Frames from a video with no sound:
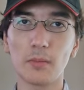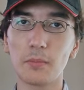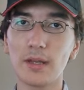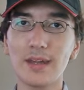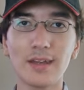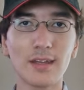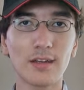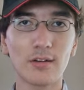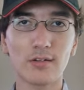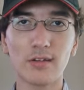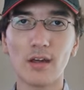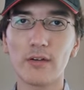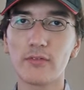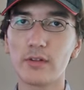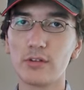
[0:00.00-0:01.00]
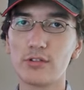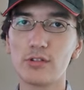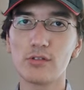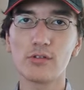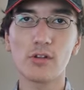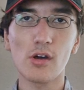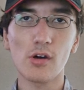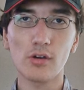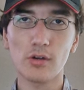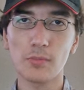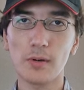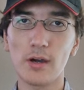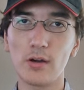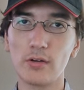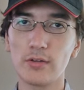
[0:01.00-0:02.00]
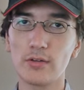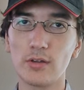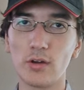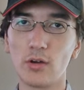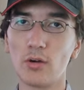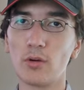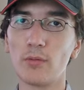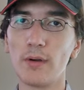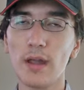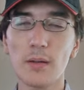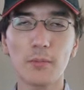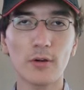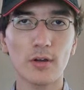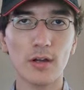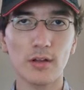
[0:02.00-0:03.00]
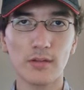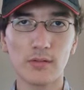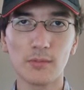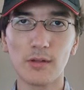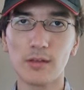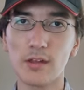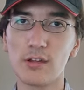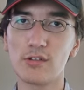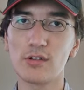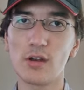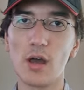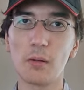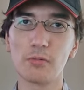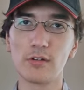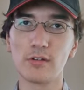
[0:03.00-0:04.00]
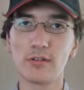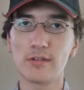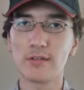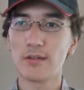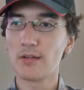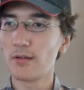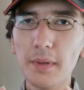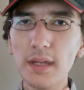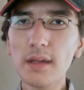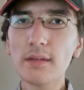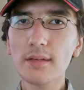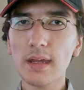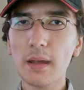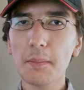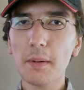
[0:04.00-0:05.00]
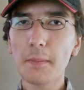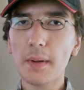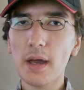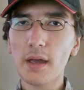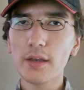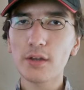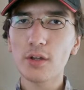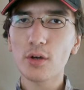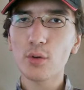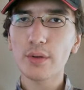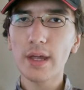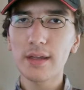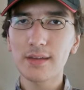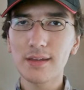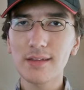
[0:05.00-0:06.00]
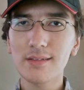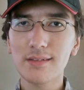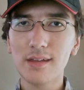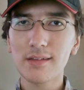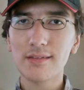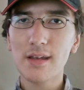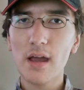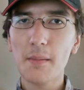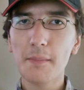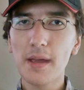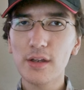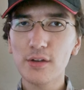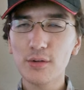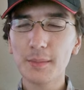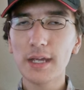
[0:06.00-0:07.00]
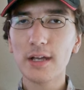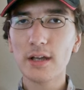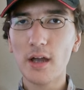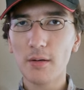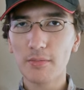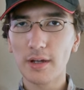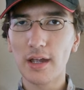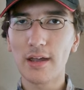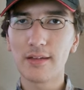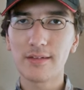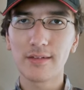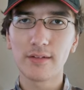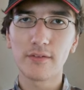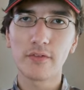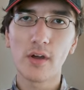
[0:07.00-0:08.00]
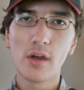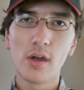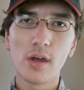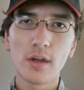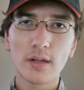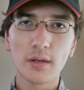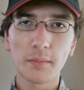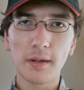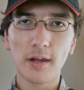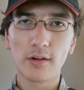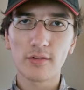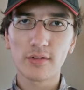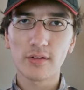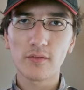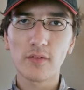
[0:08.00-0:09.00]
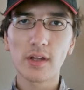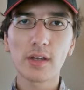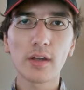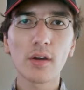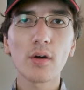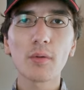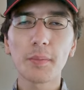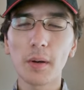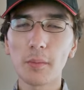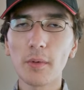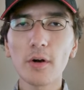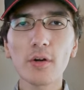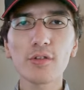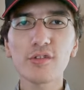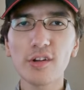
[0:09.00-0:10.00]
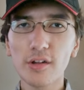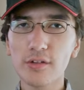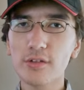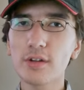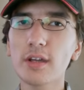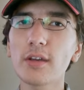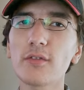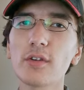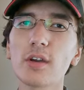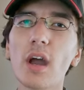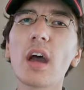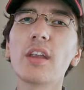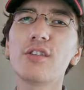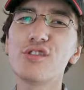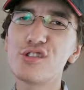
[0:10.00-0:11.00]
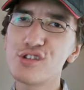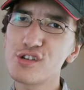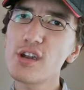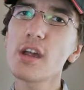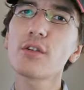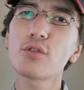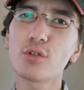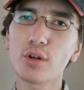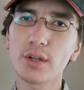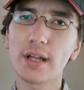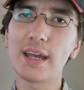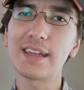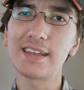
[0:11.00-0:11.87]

completely yourself and choose all your parts, so way more customization options. Please keep in mind, though, that this is not meant to be a comprehensive comparison video, but more just to give you a general